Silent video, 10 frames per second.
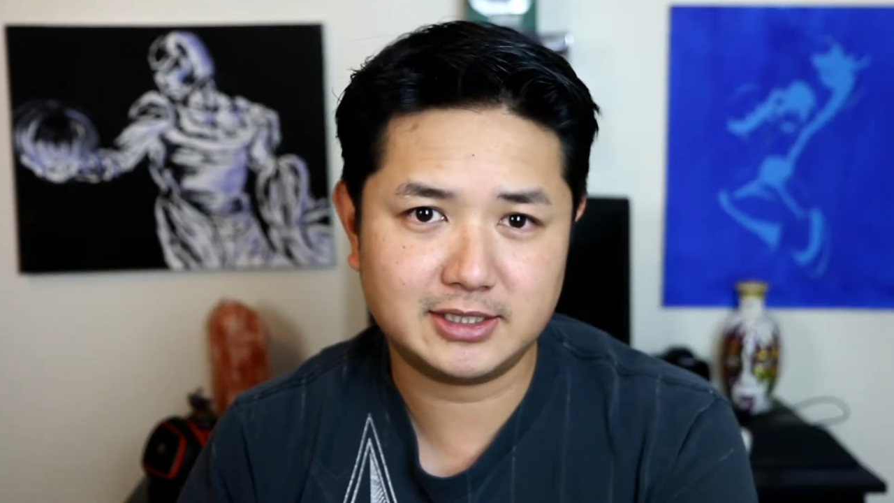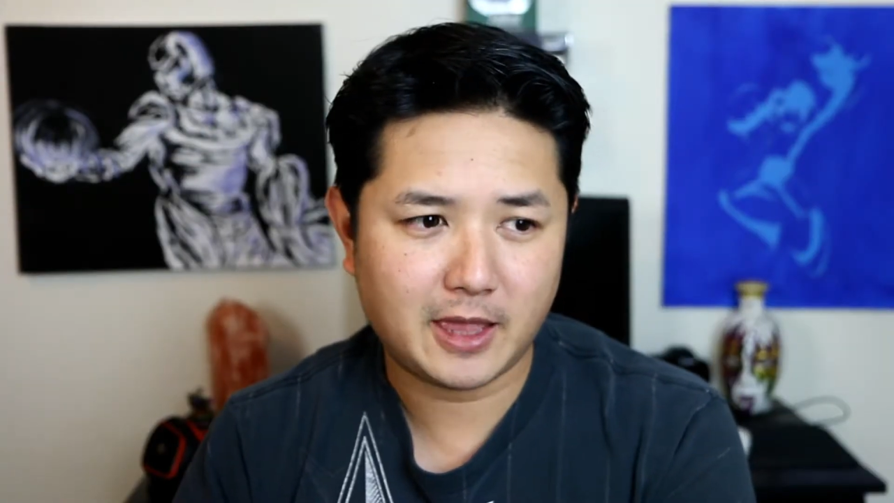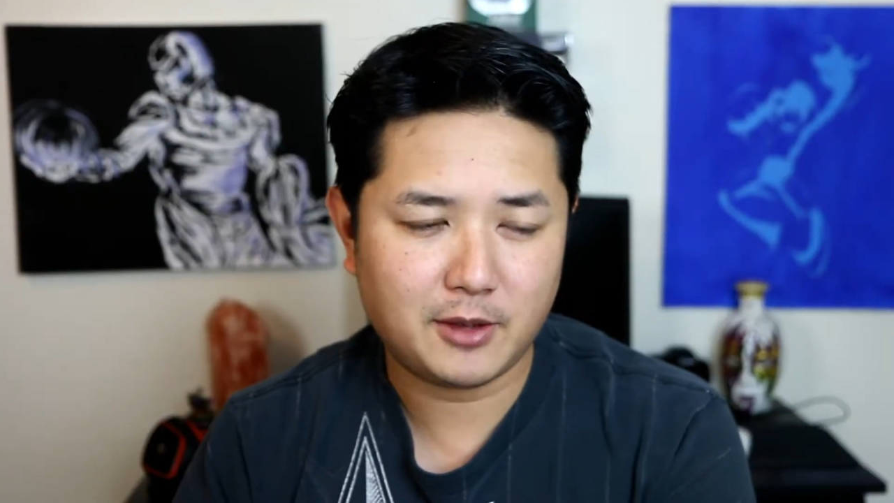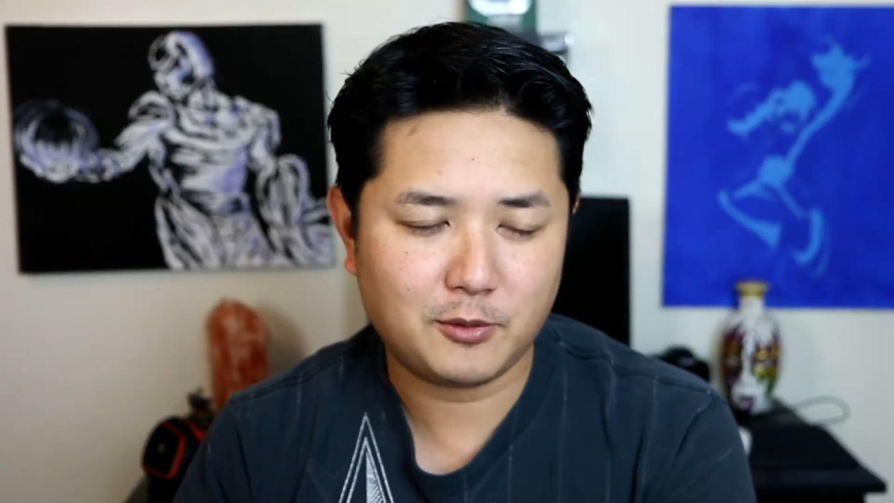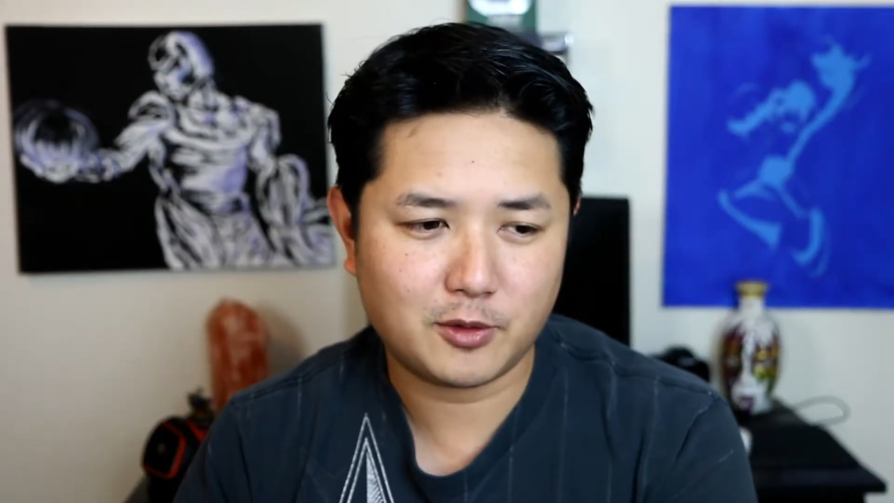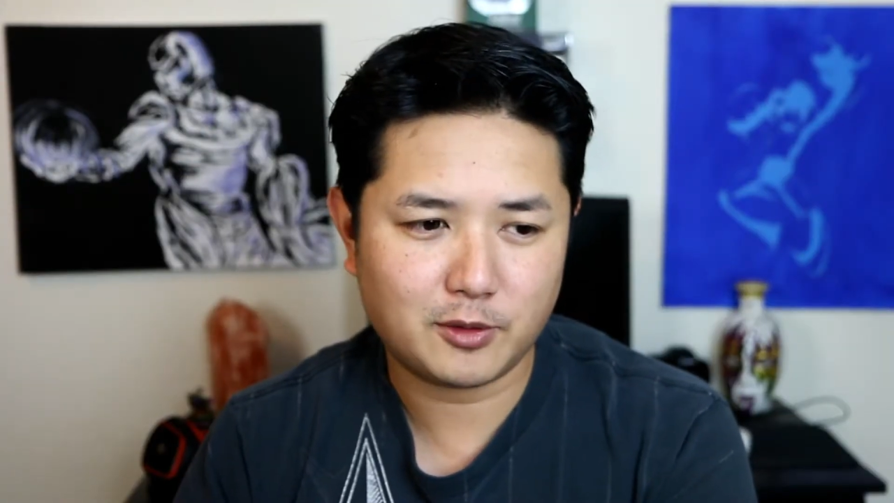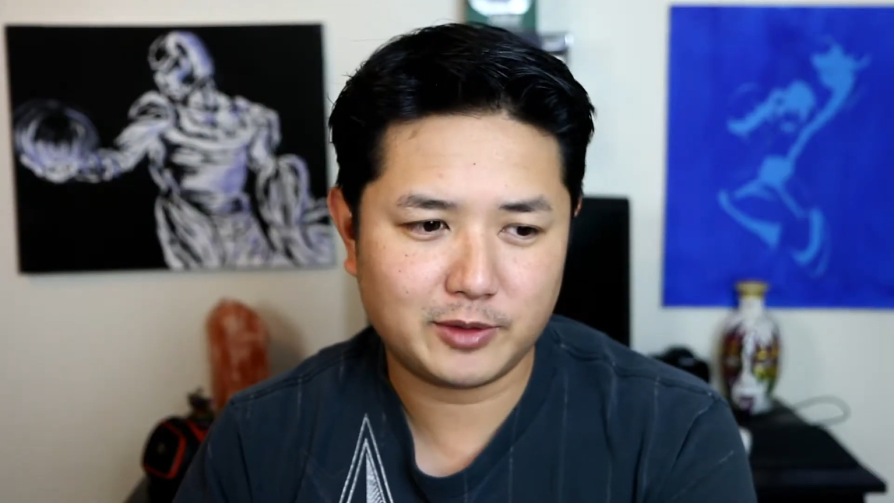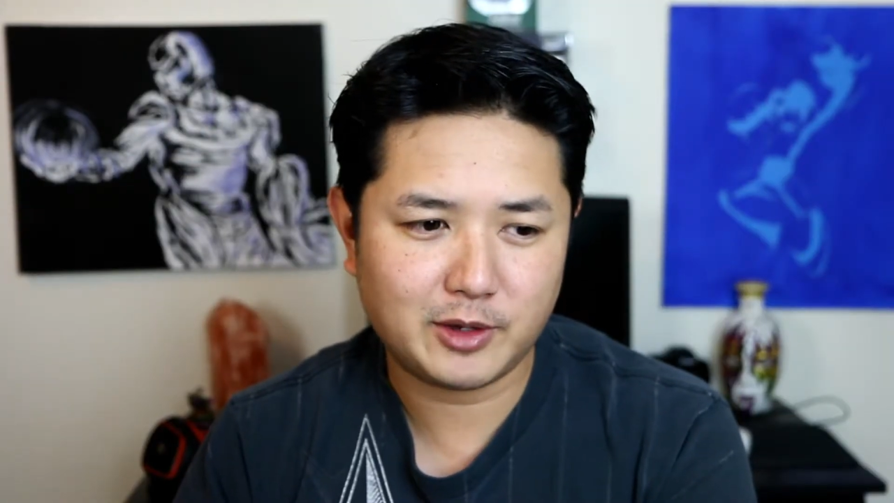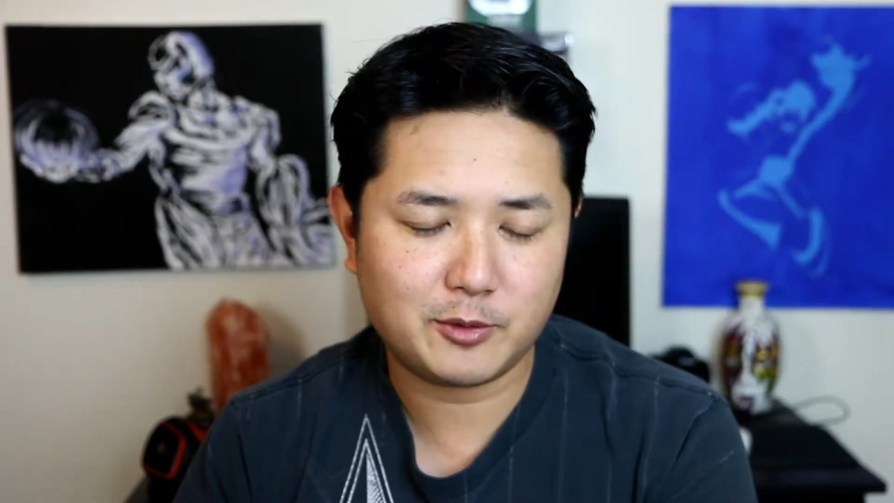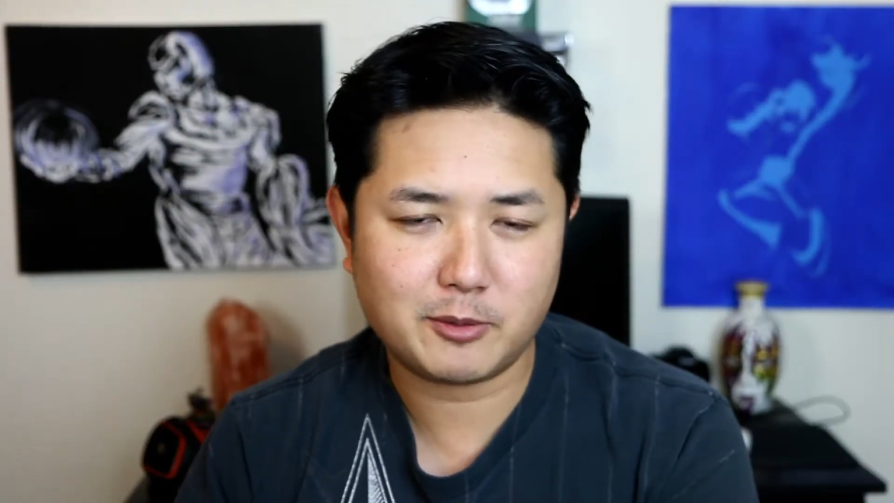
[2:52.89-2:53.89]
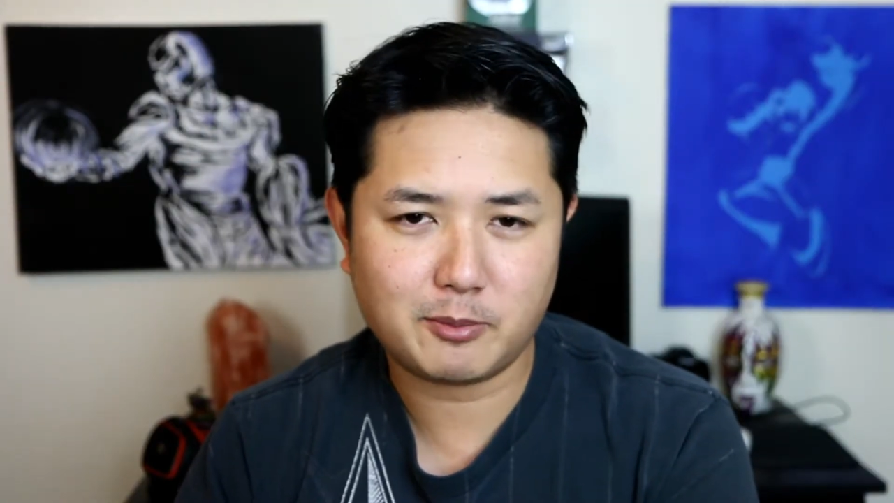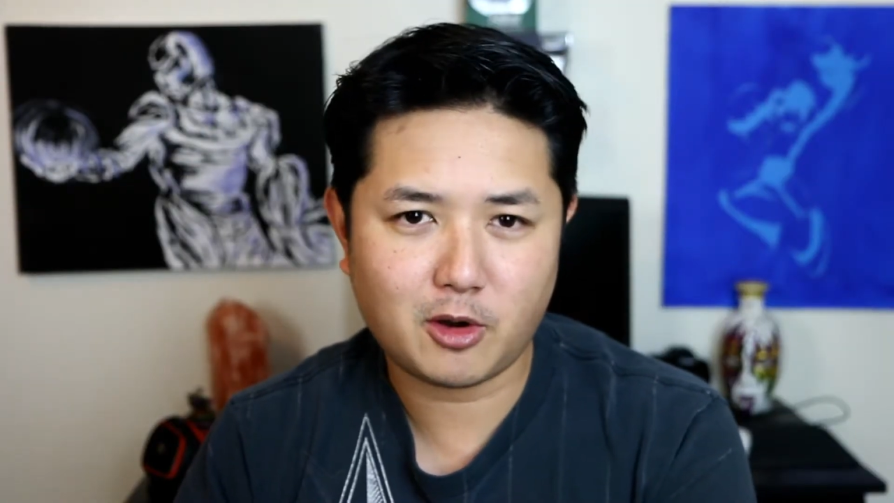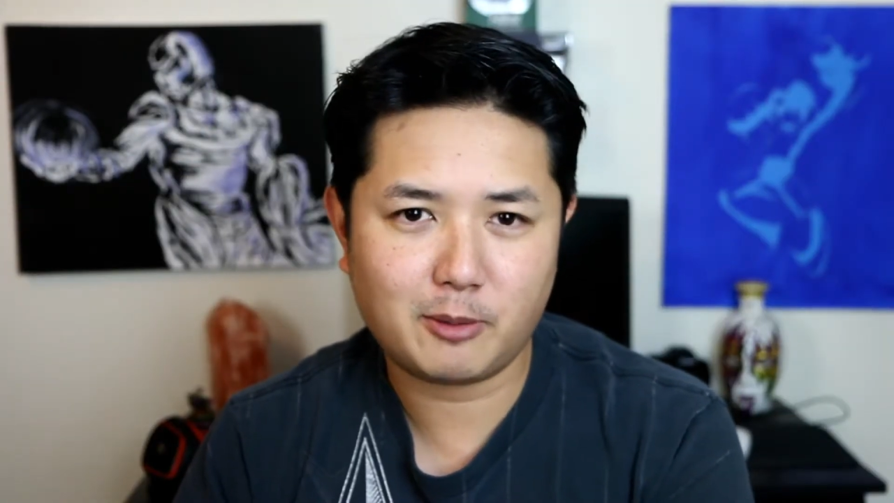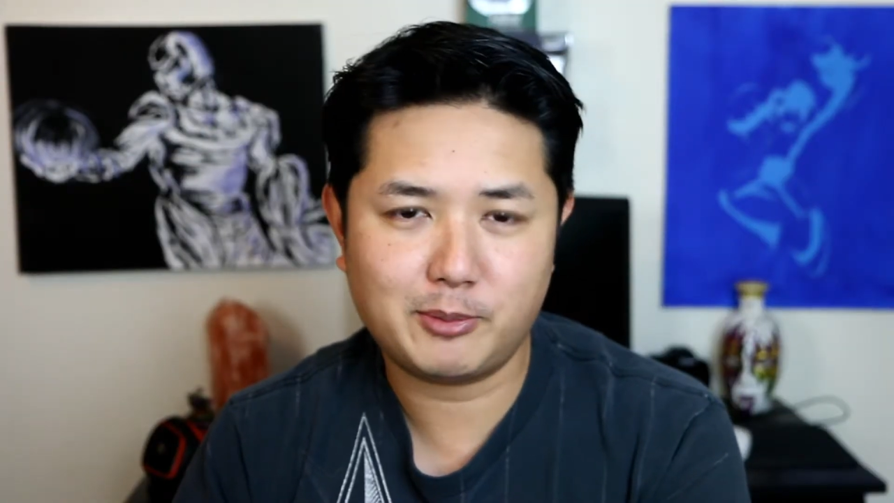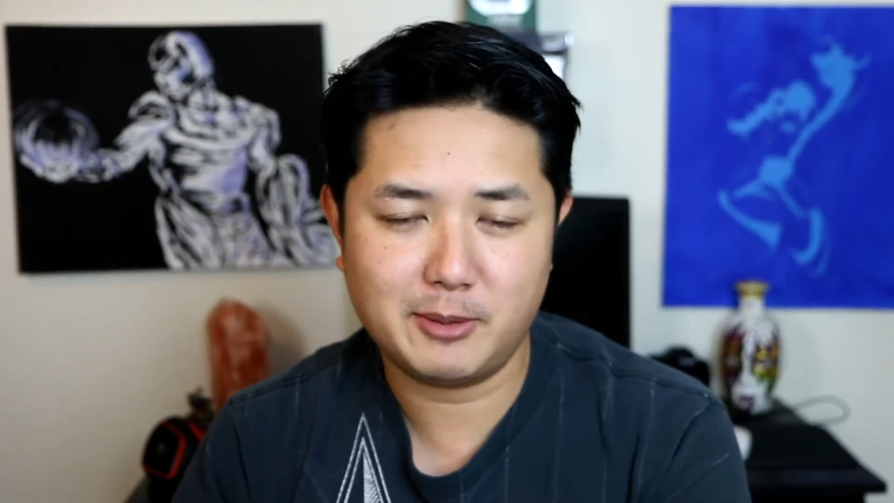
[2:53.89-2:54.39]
they were all